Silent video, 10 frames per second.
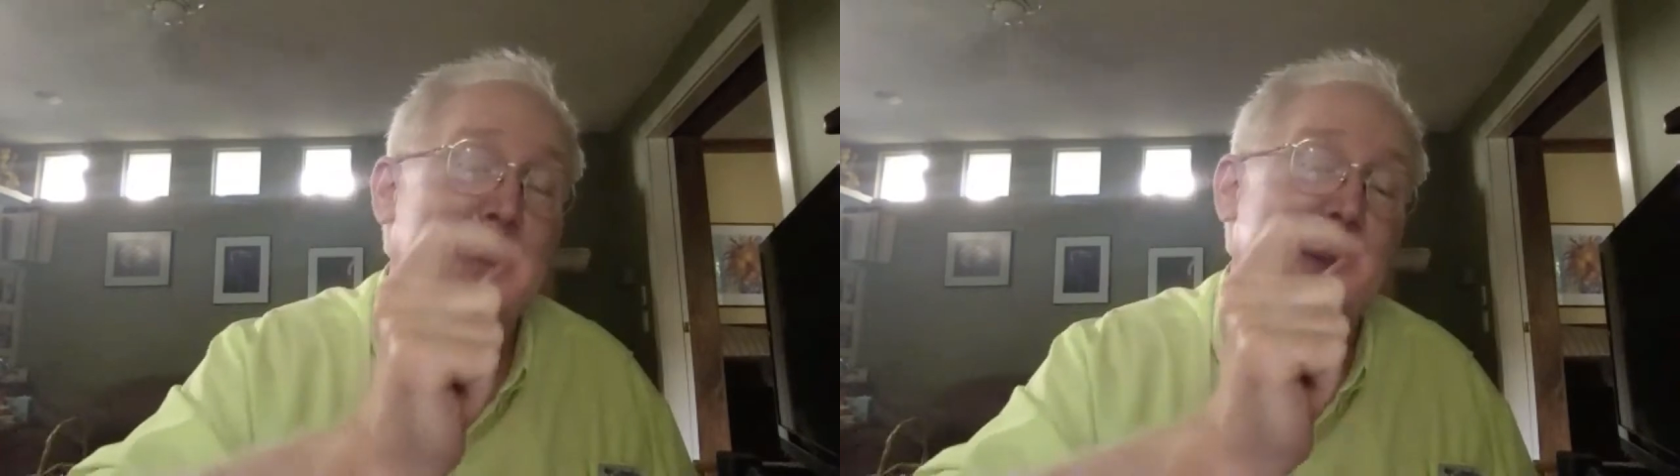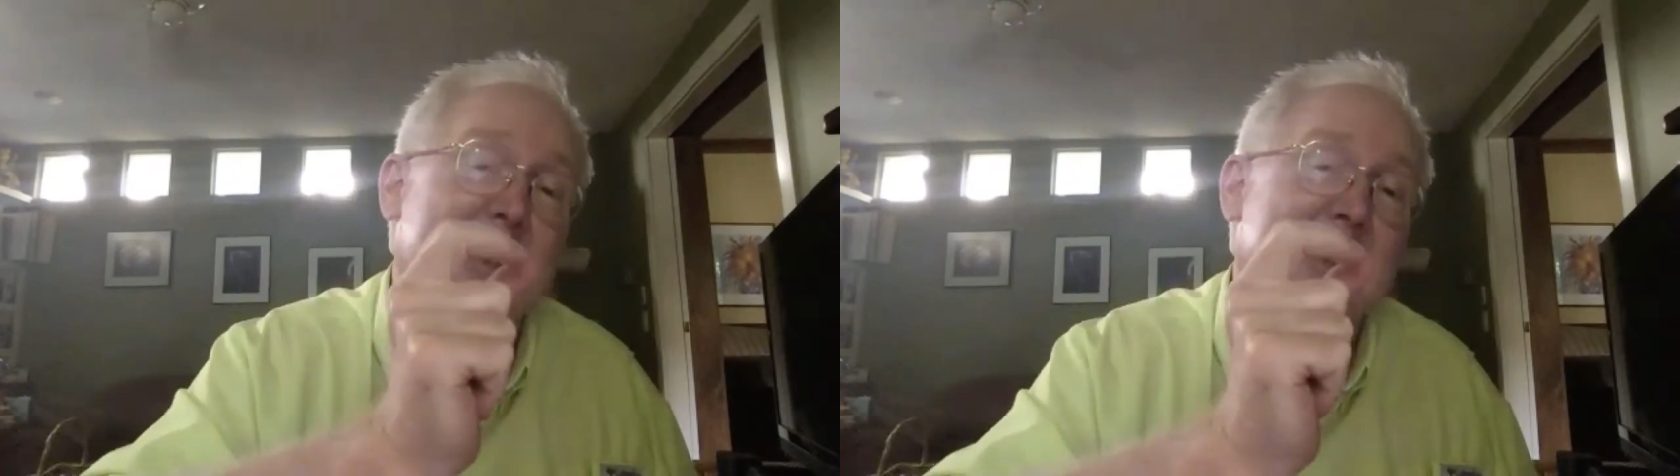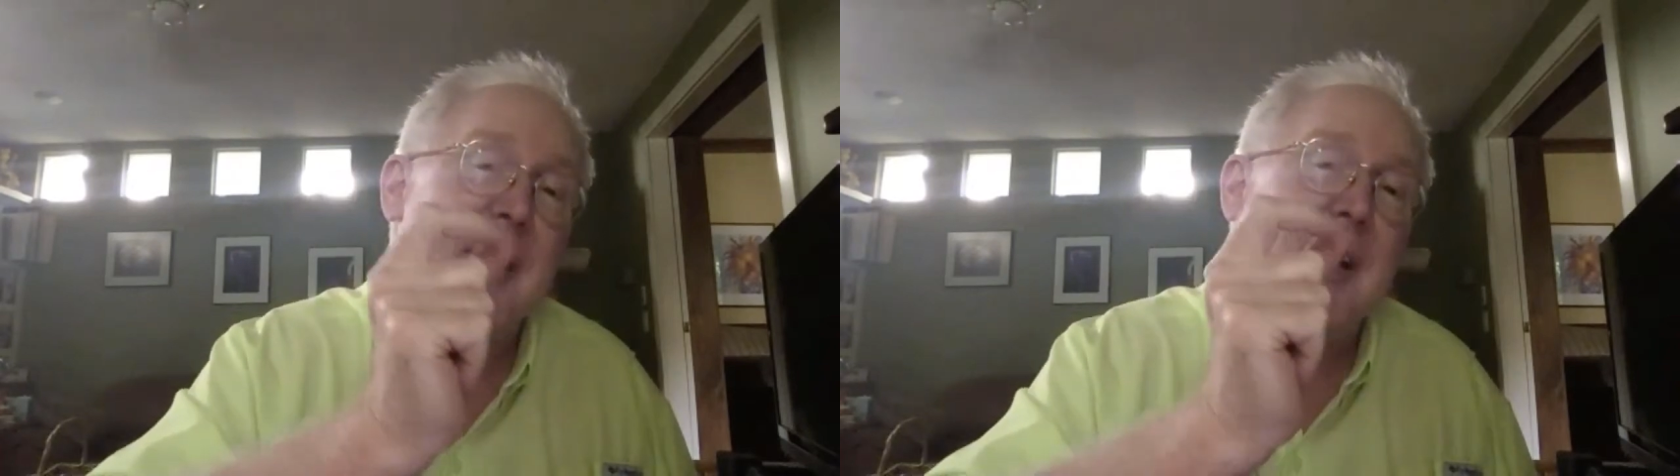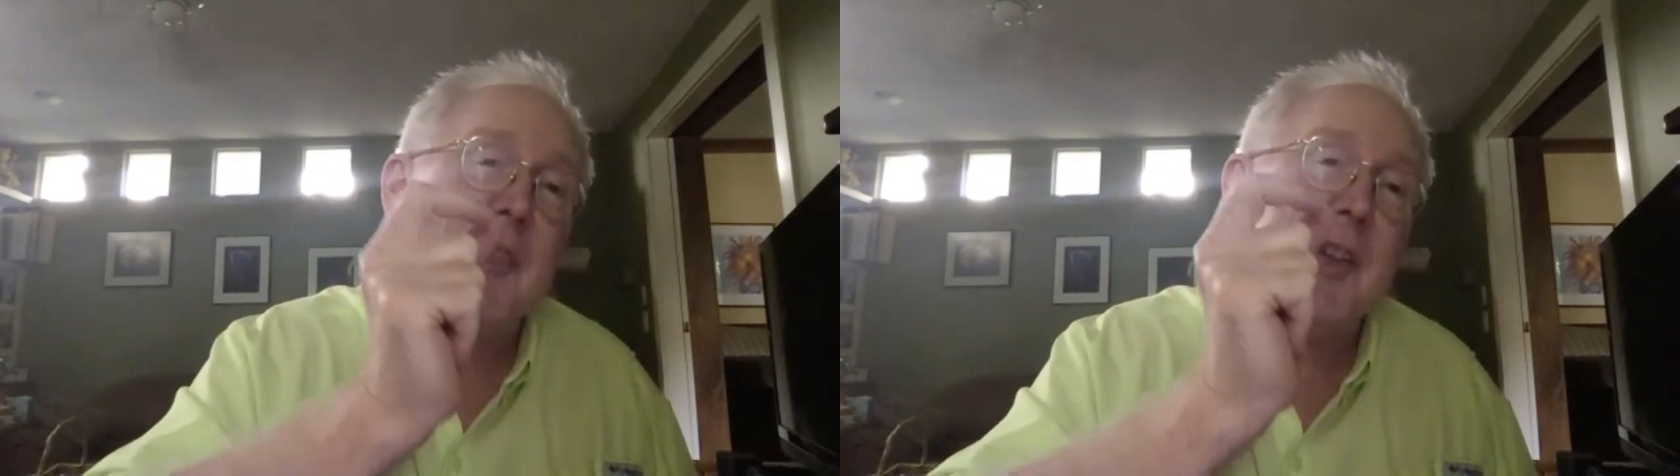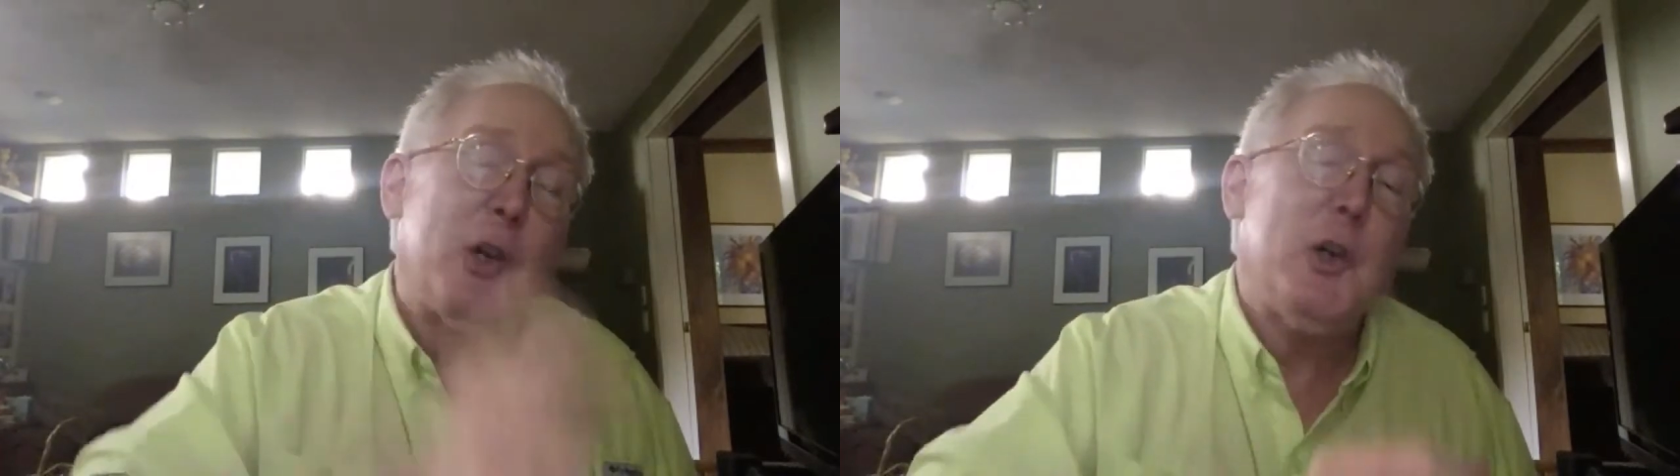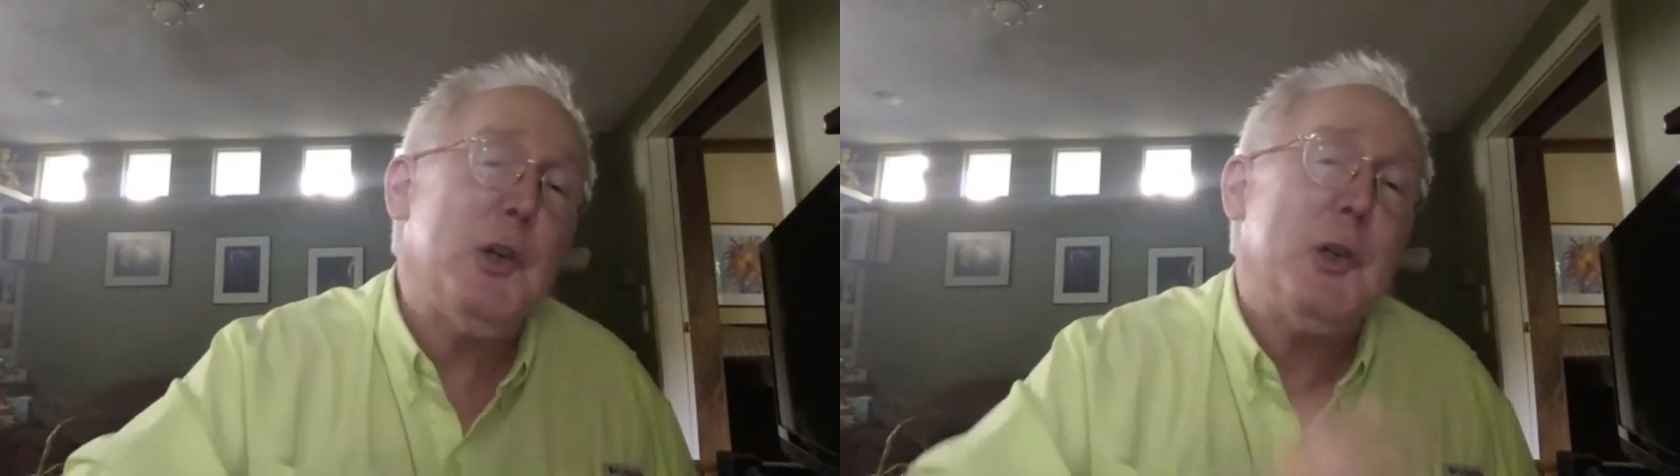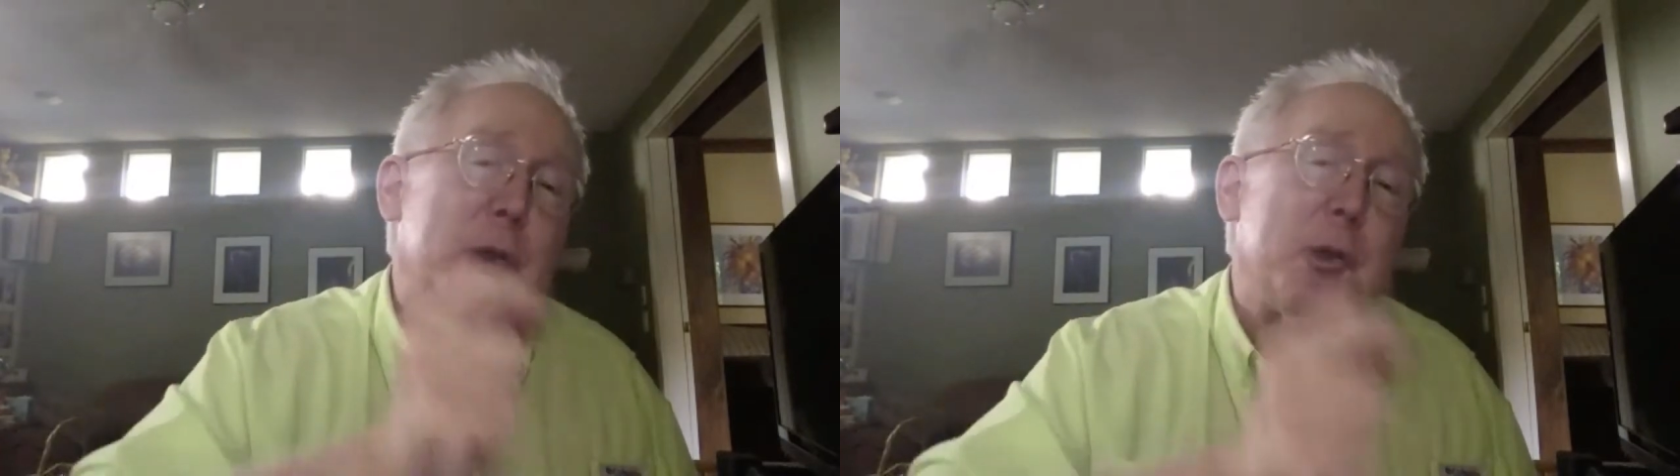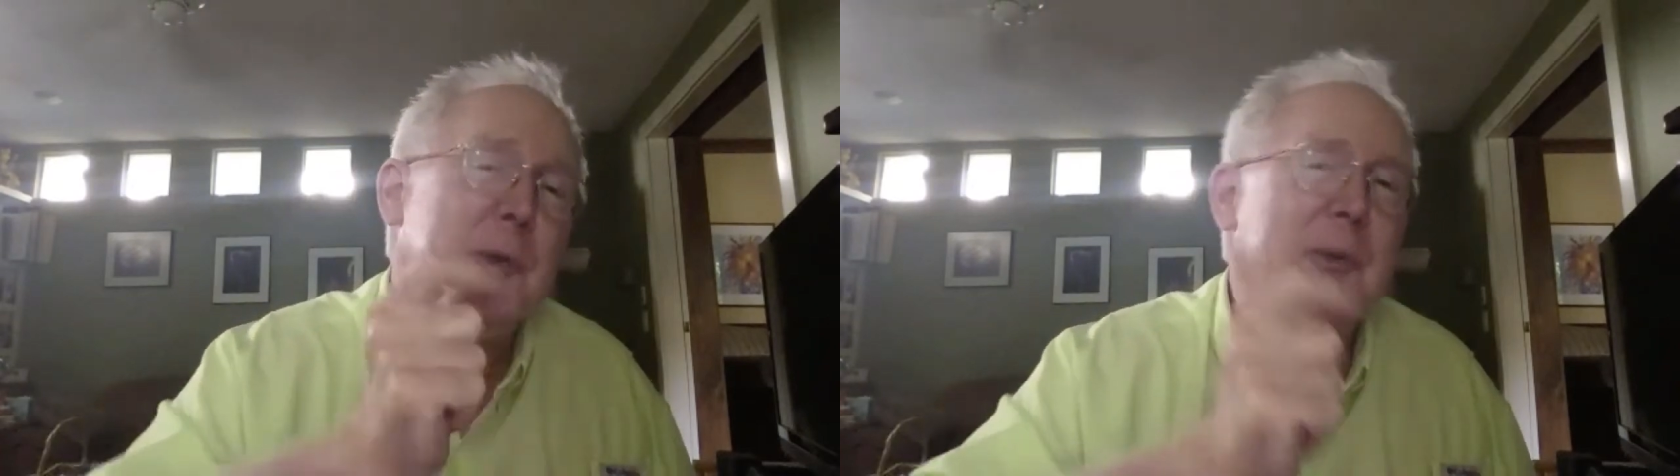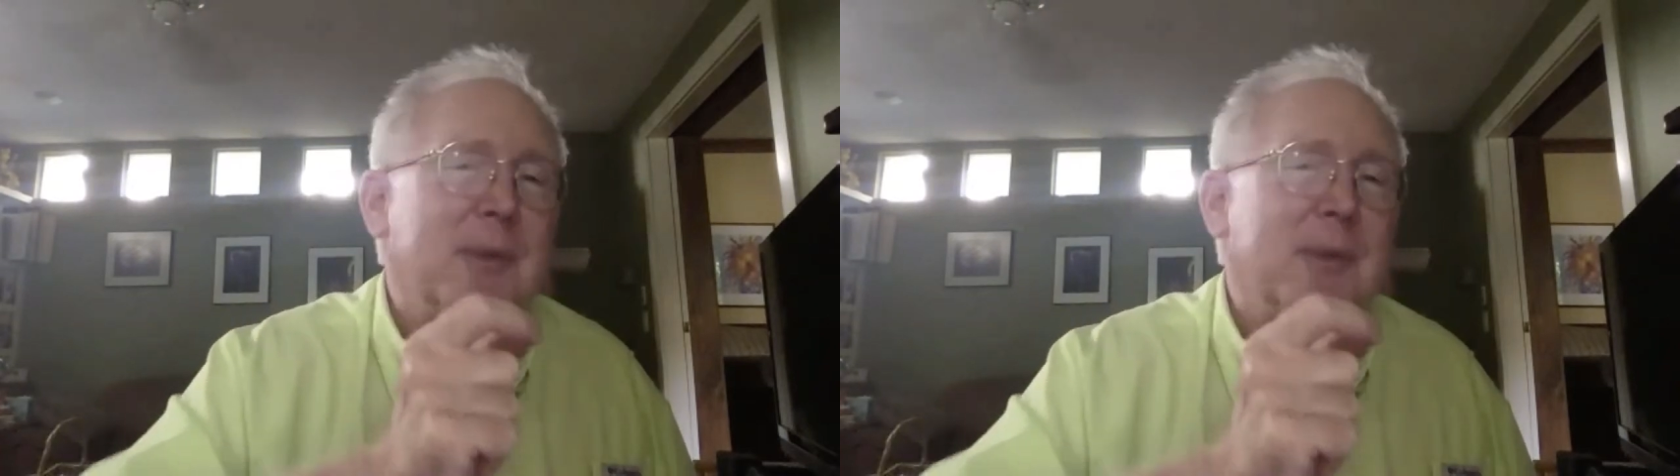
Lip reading: the who.